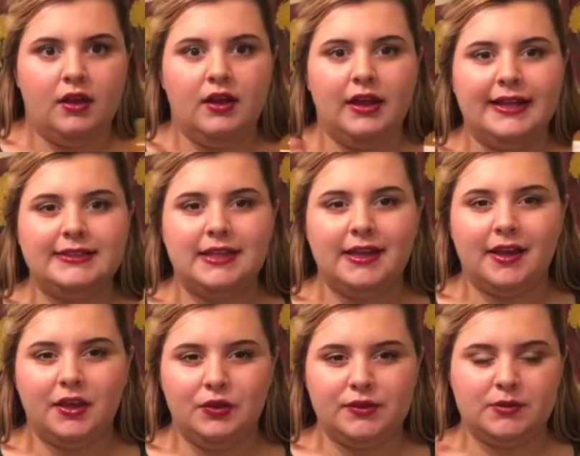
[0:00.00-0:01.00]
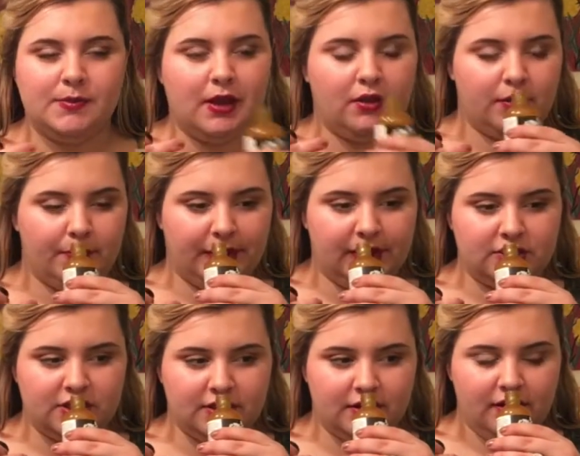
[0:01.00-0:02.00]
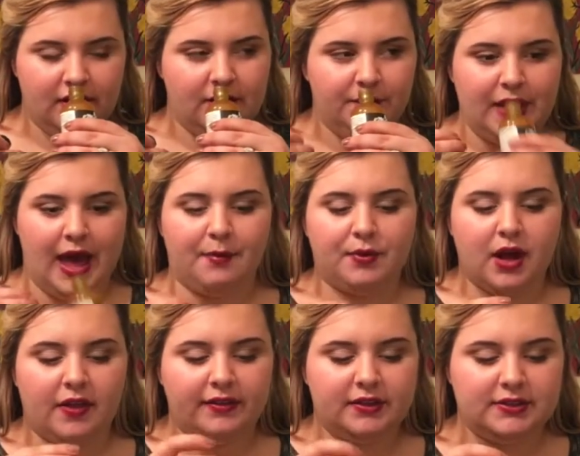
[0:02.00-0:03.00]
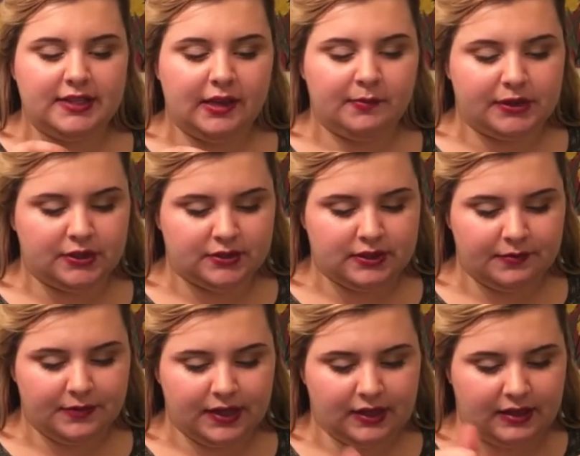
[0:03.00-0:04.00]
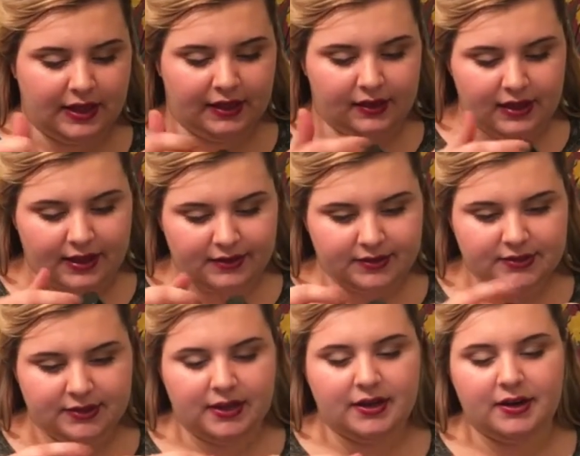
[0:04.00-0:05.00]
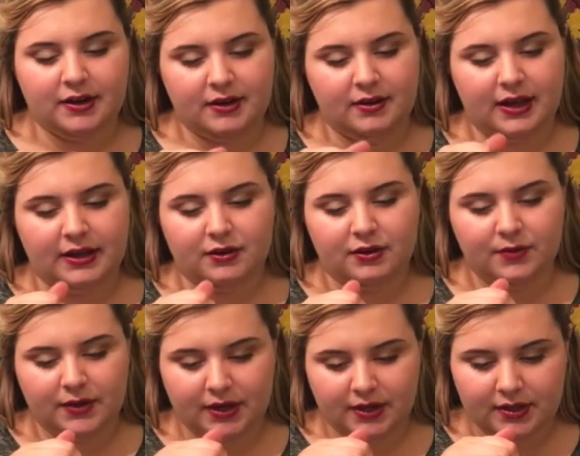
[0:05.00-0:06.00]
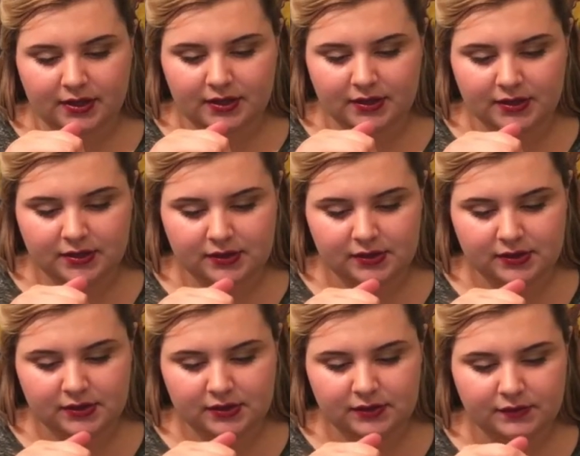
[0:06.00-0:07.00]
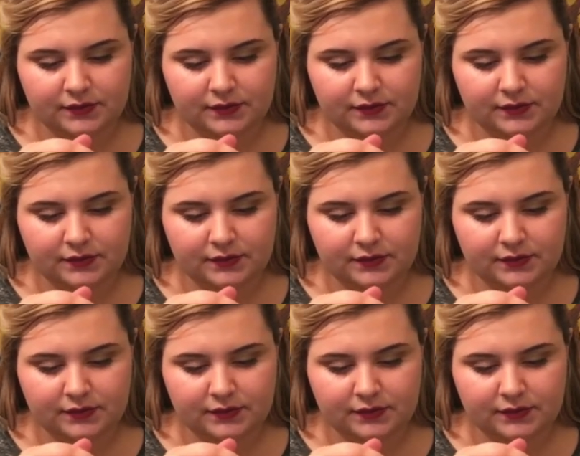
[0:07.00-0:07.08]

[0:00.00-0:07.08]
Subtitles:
It's like you smell the peach and apricot like they're saying, but there's something like else there. I don't know what it is.